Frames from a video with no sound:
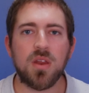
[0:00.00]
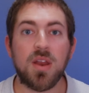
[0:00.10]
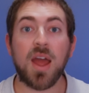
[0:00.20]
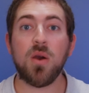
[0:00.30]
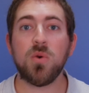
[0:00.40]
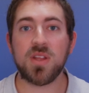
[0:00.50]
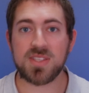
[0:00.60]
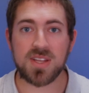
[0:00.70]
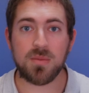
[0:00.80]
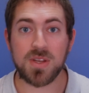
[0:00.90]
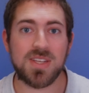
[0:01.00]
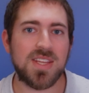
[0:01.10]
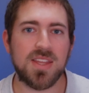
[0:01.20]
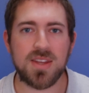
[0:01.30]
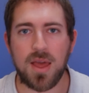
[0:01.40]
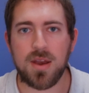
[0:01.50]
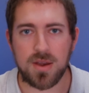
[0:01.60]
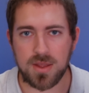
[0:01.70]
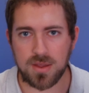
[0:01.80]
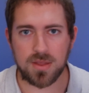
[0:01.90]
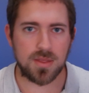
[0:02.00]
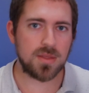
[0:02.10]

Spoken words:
Now it's time to dig into editing.